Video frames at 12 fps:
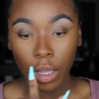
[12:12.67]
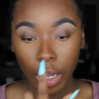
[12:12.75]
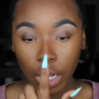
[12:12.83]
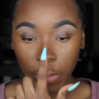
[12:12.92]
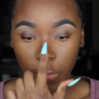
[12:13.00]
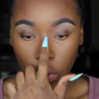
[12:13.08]

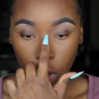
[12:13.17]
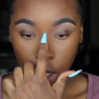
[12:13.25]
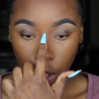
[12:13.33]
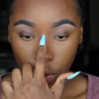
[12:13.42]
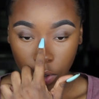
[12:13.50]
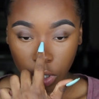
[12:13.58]
And if you
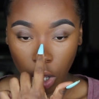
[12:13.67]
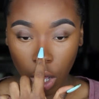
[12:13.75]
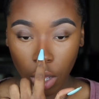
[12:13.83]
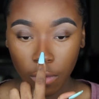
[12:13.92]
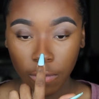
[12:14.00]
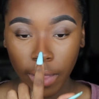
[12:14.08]
closed
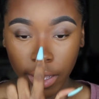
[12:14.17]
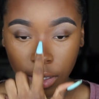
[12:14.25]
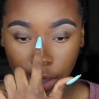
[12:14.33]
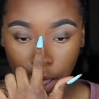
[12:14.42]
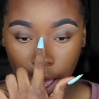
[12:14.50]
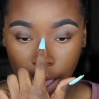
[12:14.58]
off
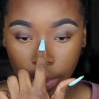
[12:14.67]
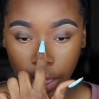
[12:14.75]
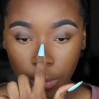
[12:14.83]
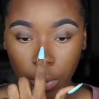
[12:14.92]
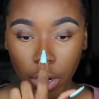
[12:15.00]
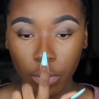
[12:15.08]
like the
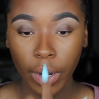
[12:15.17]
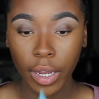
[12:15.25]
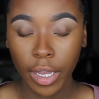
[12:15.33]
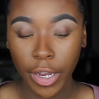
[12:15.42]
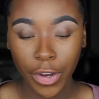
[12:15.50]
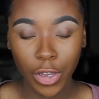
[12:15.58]
highlight part right
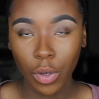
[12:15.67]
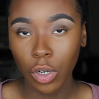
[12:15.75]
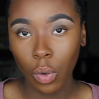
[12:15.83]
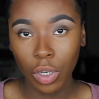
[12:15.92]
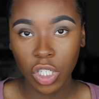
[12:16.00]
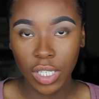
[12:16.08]
here, you can
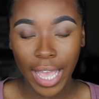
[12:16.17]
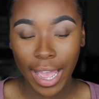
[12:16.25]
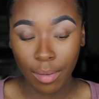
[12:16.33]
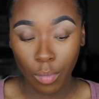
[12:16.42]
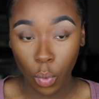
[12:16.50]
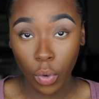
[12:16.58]
always just
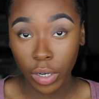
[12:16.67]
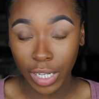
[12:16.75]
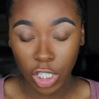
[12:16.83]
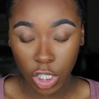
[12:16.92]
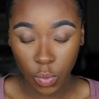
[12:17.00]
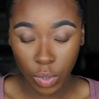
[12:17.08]
add more.
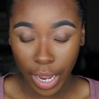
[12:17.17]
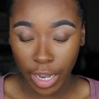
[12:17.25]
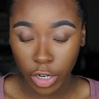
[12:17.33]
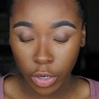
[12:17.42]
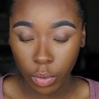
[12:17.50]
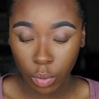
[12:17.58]
That's just what I
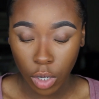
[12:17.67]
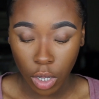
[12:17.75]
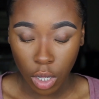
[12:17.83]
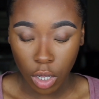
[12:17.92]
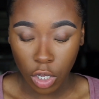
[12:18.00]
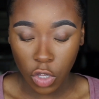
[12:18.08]
do.
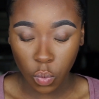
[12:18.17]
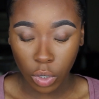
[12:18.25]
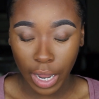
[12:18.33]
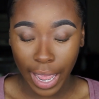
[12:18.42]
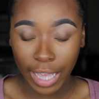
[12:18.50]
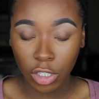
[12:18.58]
You just
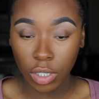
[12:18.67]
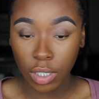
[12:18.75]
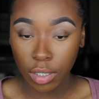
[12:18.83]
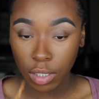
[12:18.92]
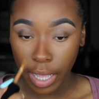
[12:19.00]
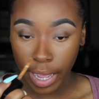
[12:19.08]
want to add just
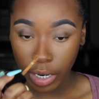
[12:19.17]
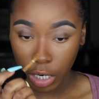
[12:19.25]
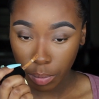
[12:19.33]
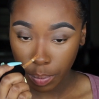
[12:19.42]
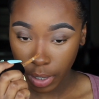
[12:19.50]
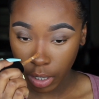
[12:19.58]
a
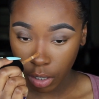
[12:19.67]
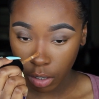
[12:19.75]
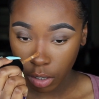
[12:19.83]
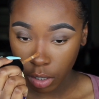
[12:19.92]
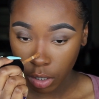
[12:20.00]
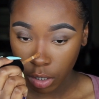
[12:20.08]
tiny
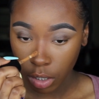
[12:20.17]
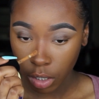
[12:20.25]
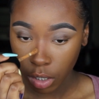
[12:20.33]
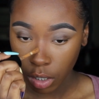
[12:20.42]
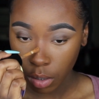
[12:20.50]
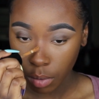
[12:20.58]
bit.
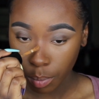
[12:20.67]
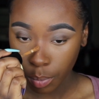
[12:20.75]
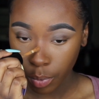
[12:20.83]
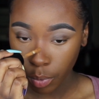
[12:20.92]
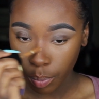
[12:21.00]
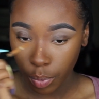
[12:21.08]

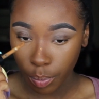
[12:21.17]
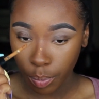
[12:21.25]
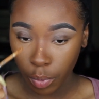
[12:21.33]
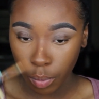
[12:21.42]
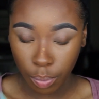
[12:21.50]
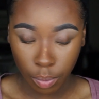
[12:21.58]
Boop,
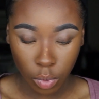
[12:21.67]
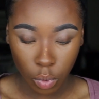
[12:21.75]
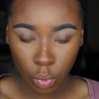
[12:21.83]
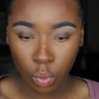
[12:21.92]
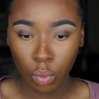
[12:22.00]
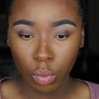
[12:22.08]
boop.
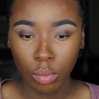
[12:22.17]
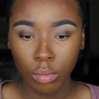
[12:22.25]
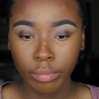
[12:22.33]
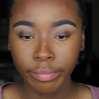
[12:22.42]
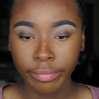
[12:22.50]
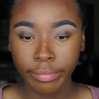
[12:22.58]
Ooh,
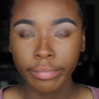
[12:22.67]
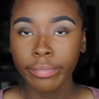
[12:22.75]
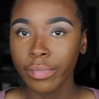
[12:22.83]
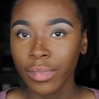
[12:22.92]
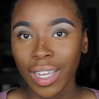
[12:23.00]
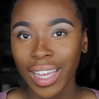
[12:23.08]

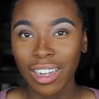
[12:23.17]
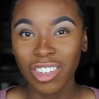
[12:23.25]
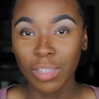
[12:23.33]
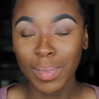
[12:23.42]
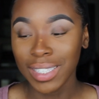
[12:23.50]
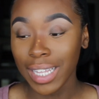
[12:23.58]
kind of
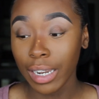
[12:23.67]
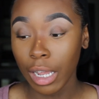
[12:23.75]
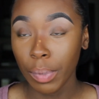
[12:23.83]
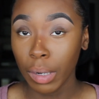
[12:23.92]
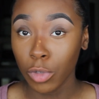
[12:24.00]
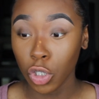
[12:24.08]
just messed that
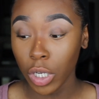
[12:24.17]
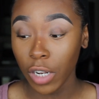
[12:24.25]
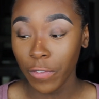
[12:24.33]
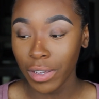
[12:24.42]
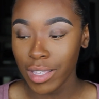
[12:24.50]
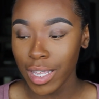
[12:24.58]
up, but I'm gonna show you how
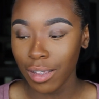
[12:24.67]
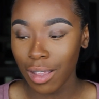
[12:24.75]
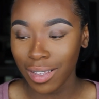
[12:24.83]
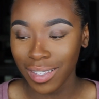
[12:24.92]
to fix it.